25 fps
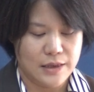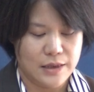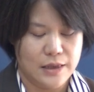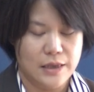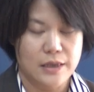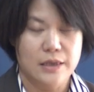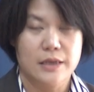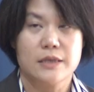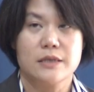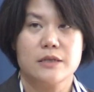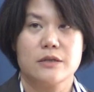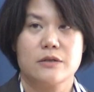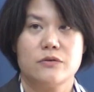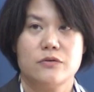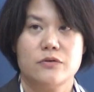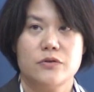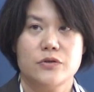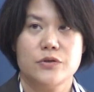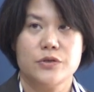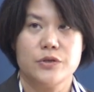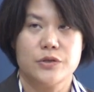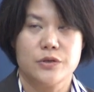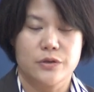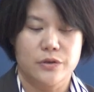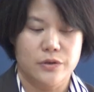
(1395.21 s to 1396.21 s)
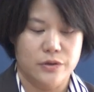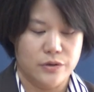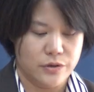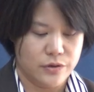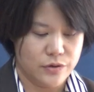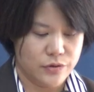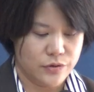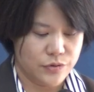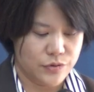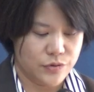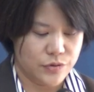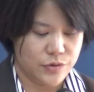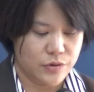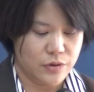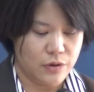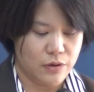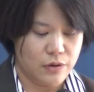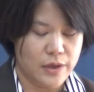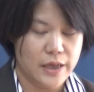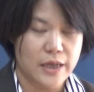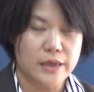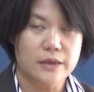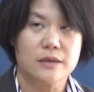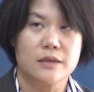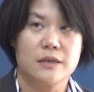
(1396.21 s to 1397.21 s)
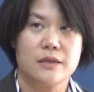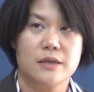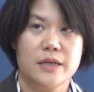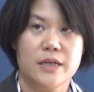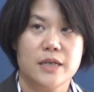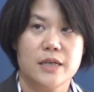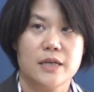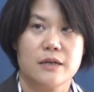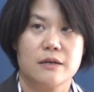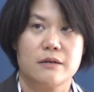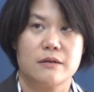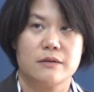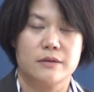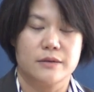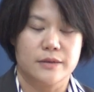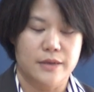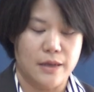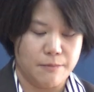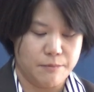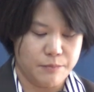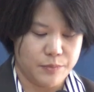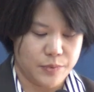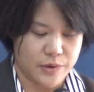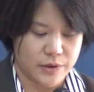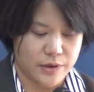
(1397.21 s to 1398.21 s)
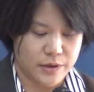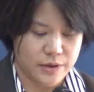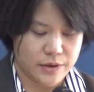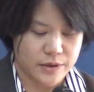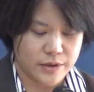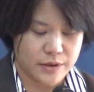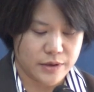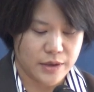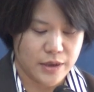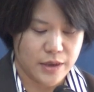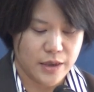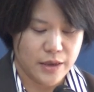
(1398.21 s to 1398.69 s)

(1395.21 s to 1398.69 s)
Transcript: it is crucial to collect clinical samples